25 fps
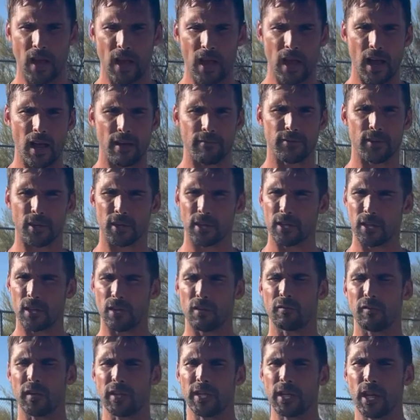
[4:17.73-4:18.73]
I've got
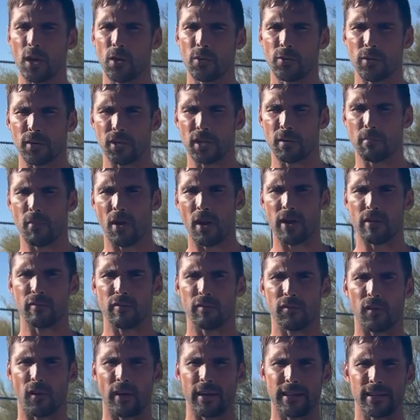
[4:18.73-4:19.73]
another video that you might
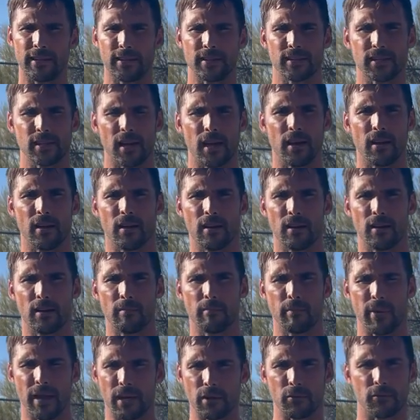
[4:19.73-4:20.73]
find
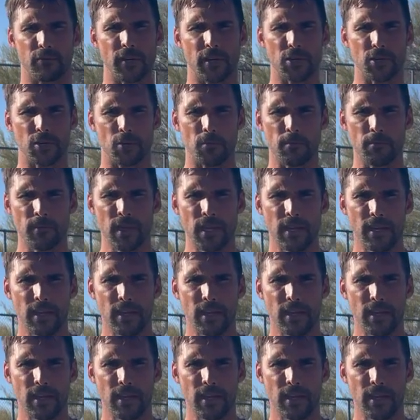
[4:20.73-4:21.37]
beneficial.